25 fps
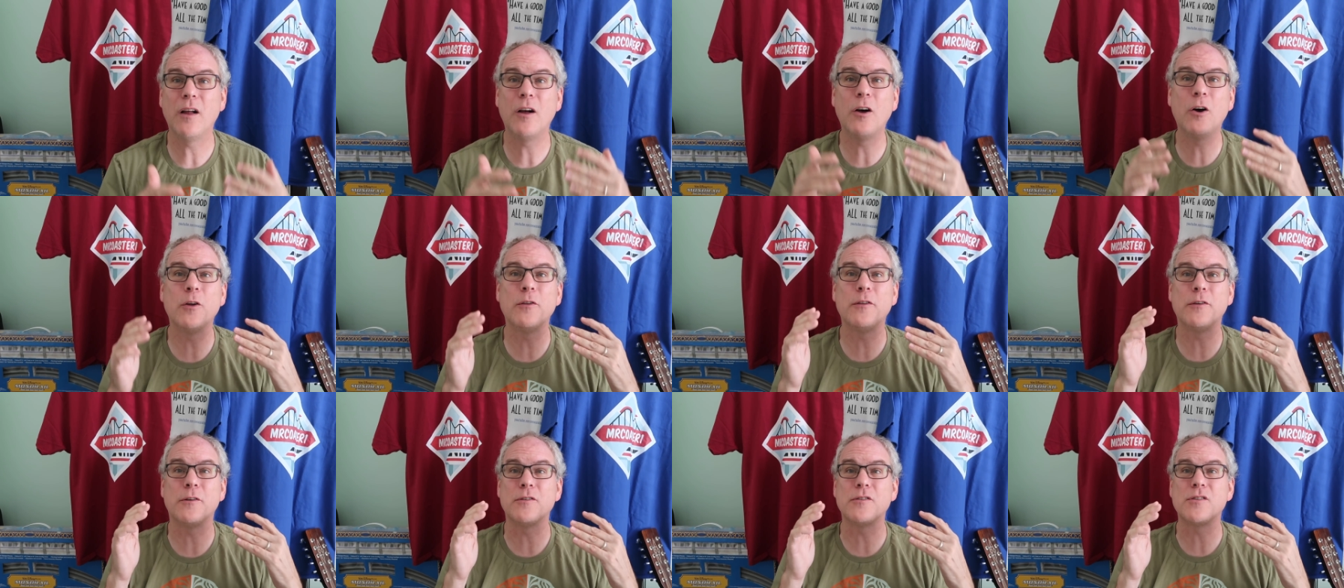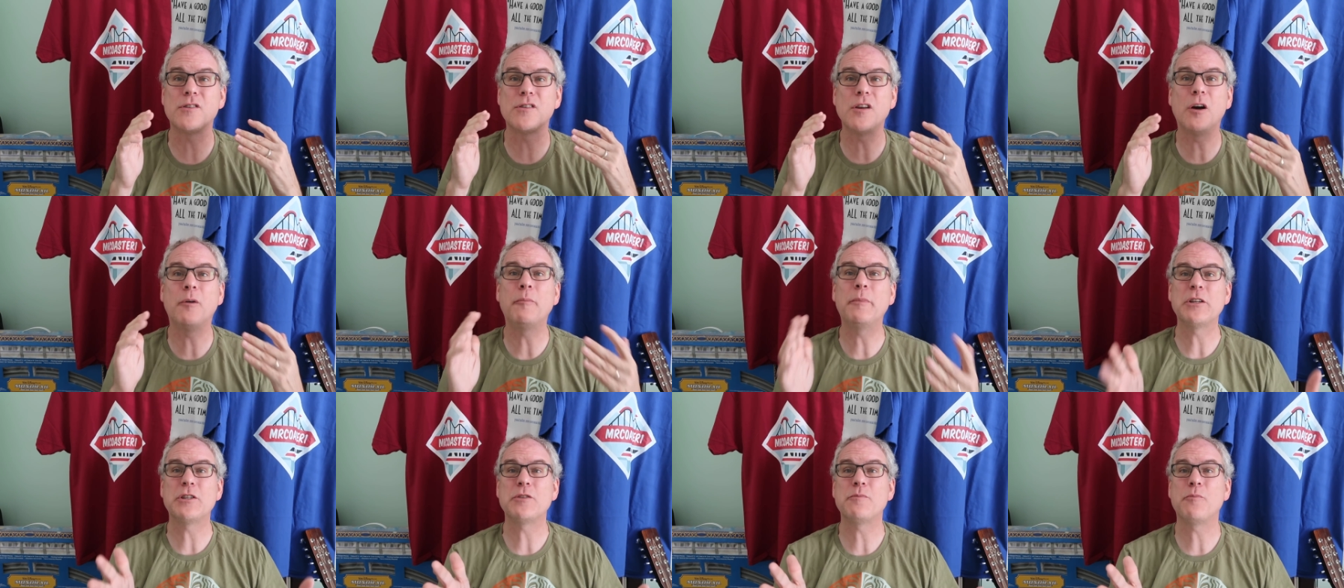Oh, there's
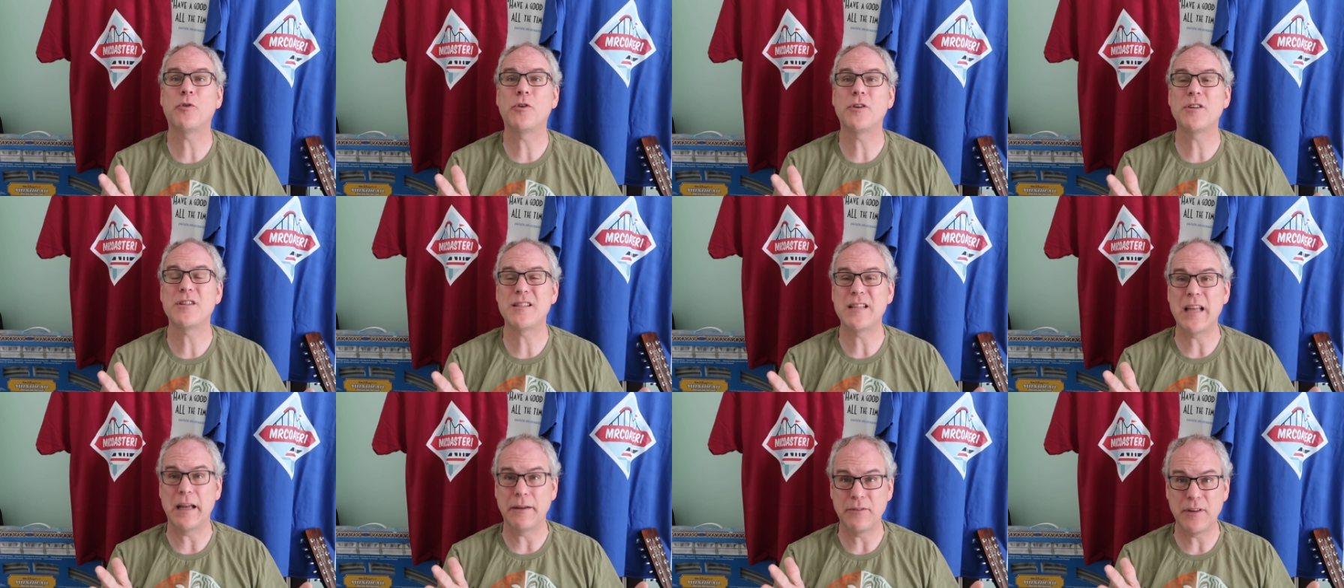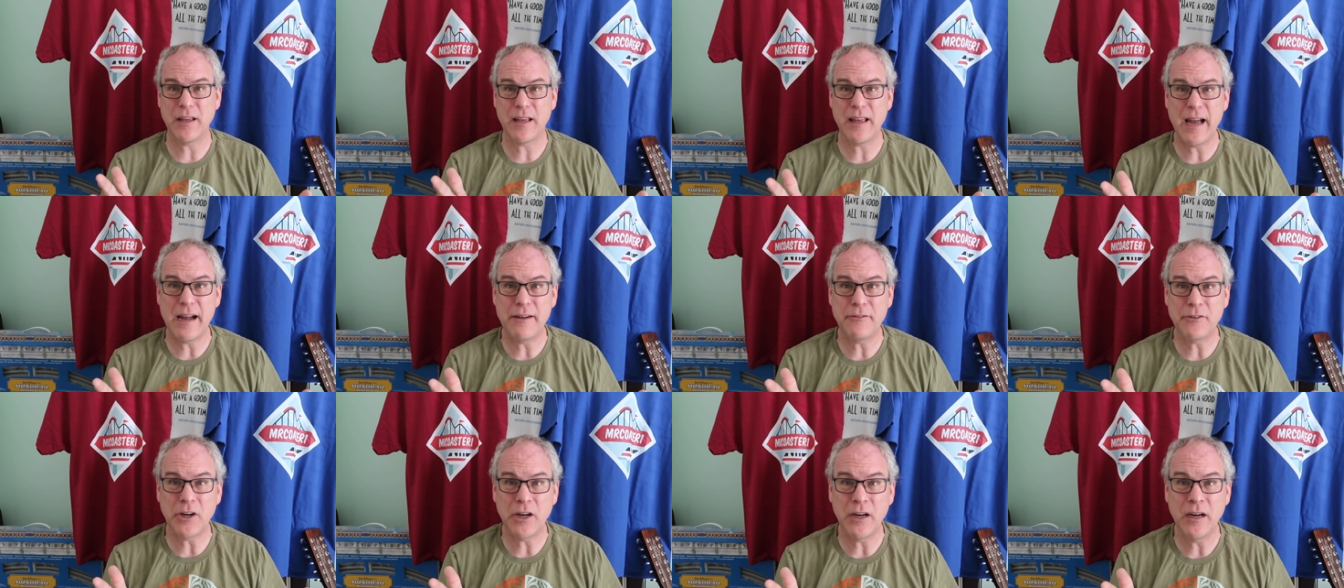so much more stuff to
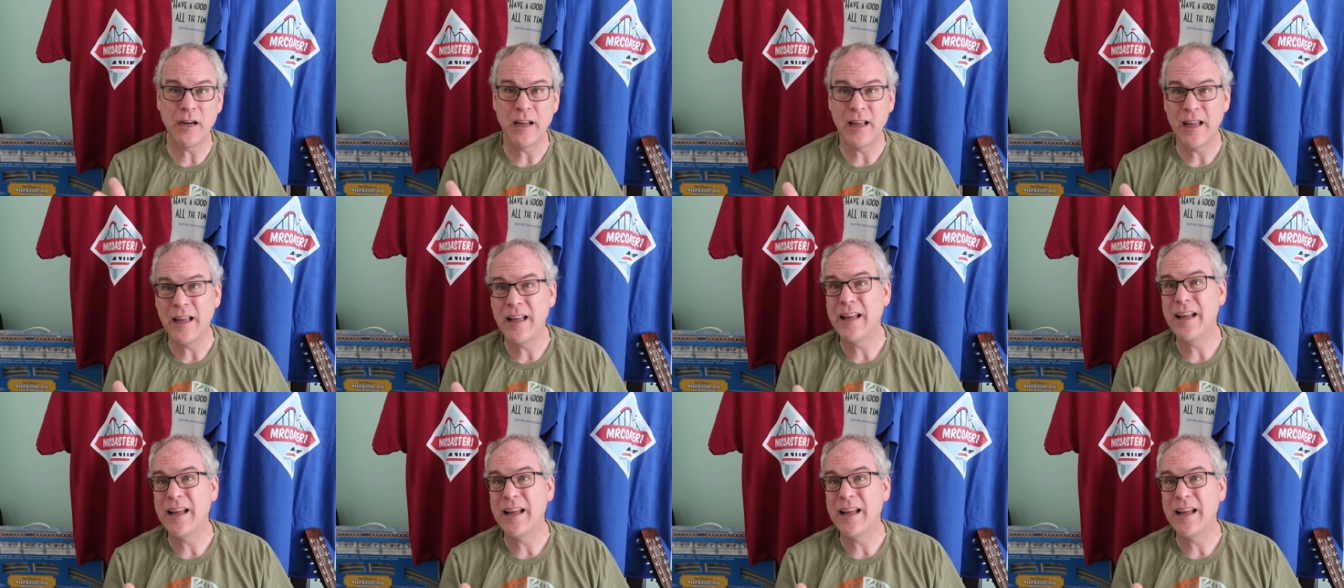cover.